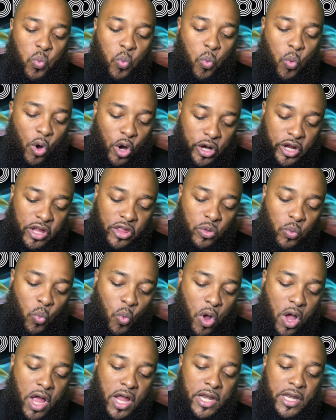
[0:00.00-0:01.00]
worketh
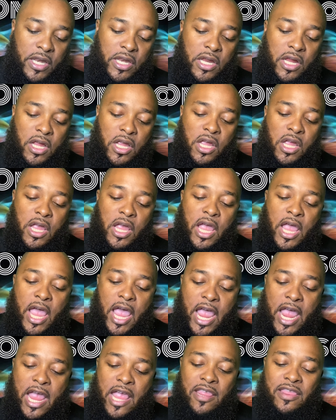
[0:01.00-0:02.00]
one
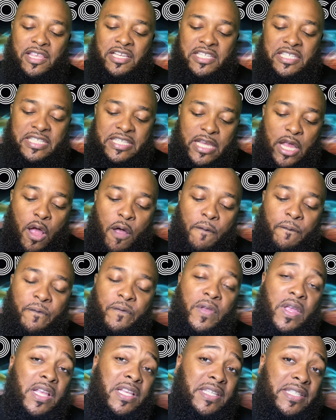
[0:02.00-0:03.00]
and the self
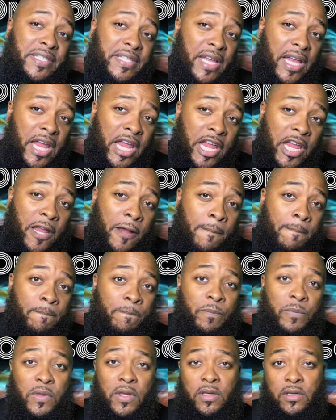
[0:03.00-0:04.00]
same
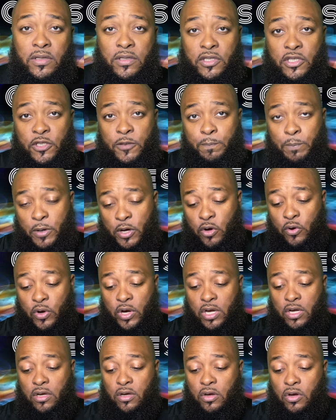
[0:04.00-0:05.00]
spirit,